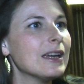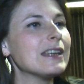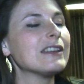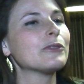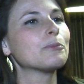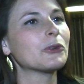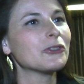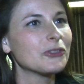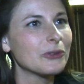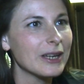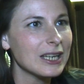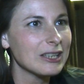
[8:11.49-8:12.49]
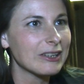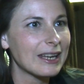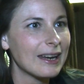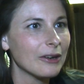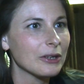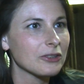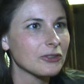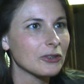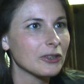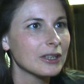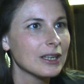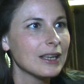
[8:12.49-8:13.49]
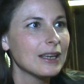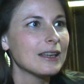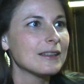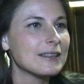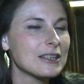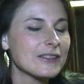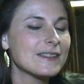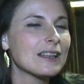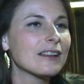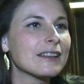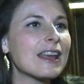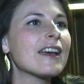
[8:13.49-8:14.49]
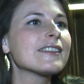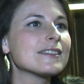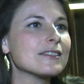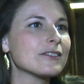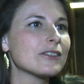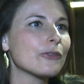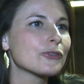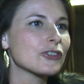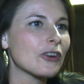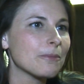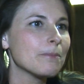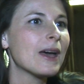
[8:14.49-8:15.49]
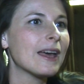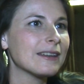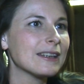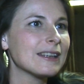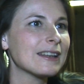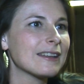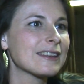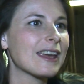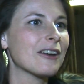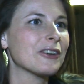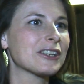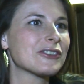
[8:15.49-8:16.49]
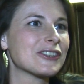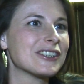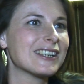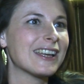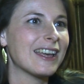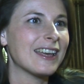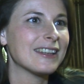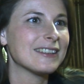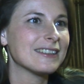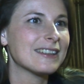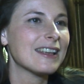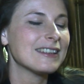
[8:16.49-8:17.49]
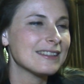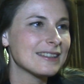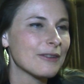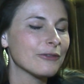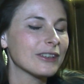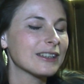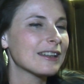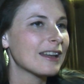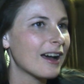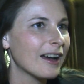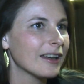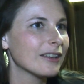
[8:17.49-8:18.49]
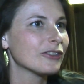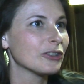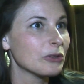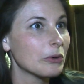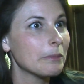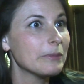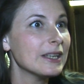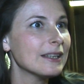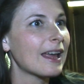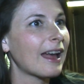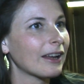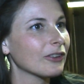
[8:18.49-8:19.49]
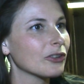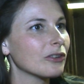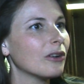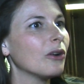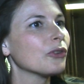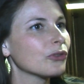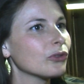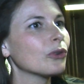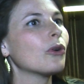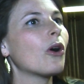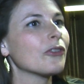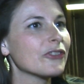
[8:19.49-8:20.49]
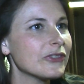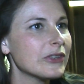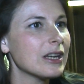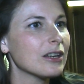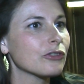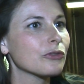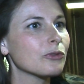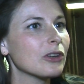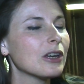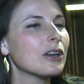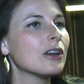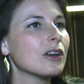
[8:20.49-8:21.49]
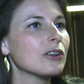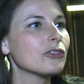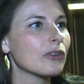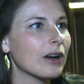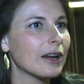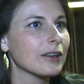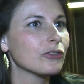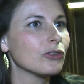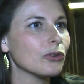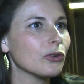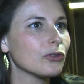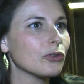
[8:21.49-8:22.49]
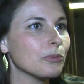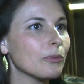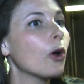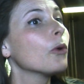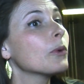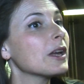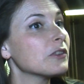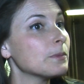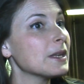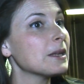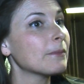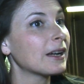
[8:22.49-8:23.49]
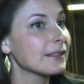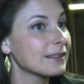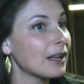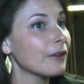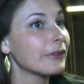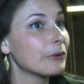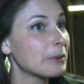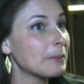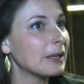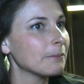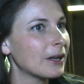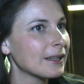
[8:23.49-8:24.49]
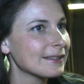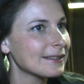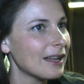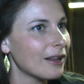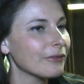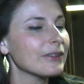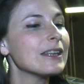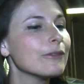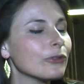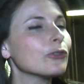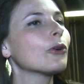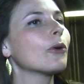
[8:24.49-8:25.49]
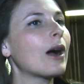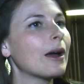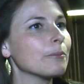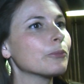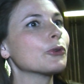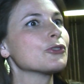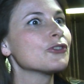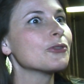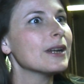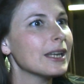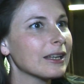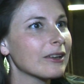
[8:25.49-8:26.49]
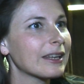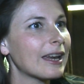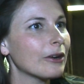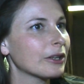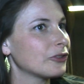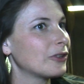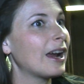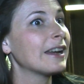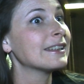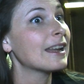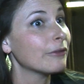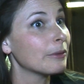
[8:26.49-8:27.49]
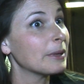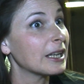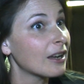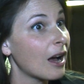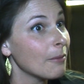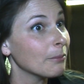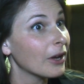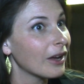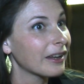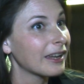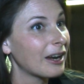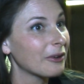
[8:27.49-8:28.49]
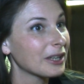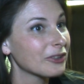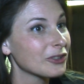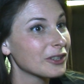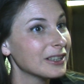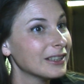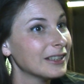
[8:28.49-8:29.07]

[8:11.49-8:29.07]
he's portraying a character, there's still an essence of Sean Penn in that character. And that is something that I, as a European actor, also on stage, try to always be myself and remain myself, even though I'm portraying a character. I never become a character.